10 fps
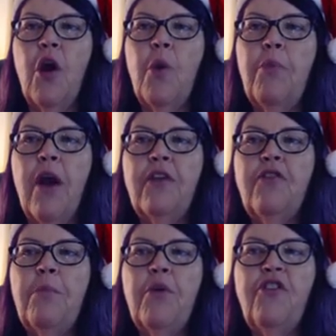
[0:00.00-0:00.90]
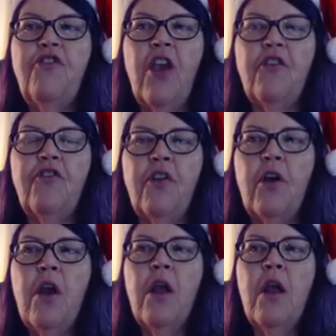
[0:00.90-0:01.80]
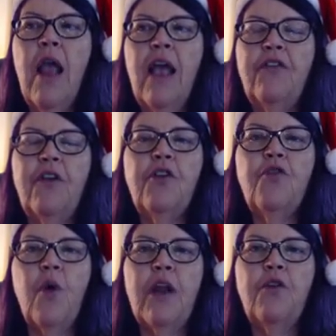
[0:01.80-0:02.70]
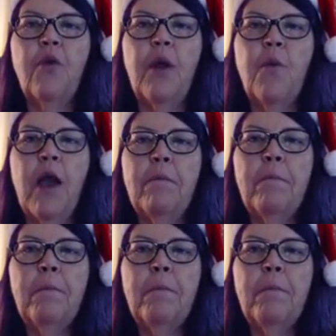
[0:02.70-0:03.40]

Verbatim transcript: home price appreciation as in 2021.